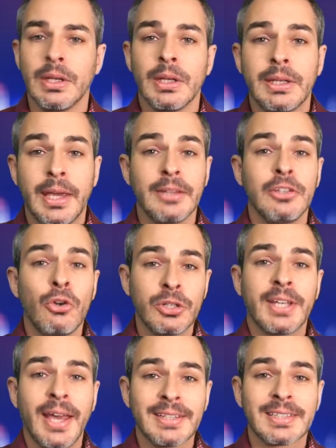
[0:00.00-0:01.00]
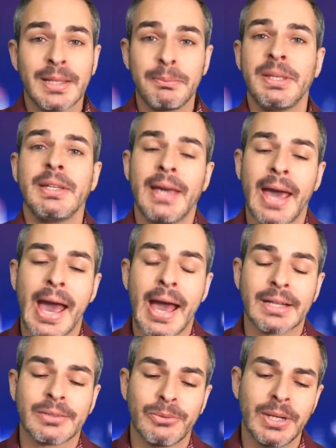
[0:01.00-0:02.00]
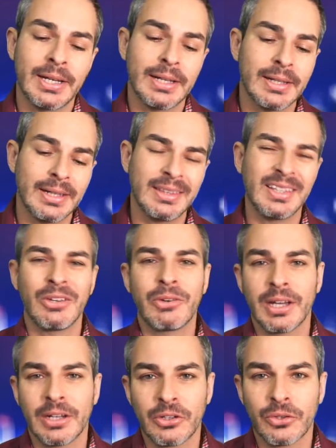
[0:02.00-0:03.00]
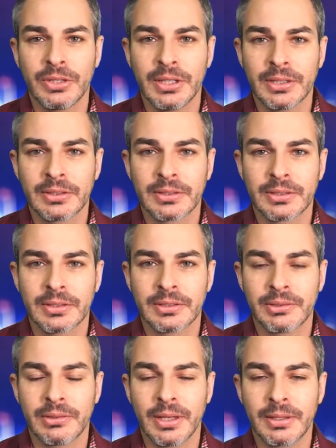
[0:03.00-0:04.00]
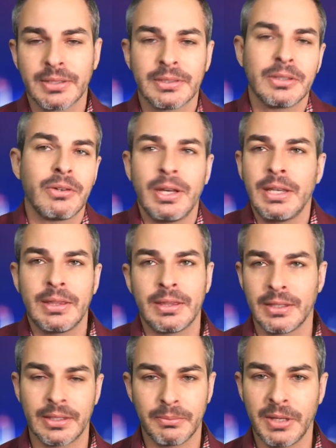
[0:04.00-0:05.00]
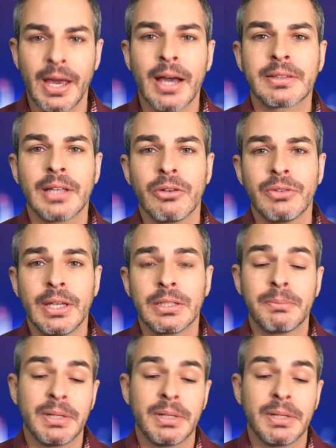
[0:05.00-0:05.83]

Can your Tesla be hacked? Well, I think you kind of know the answer to that, because, you know, anything can be hacked nowadays.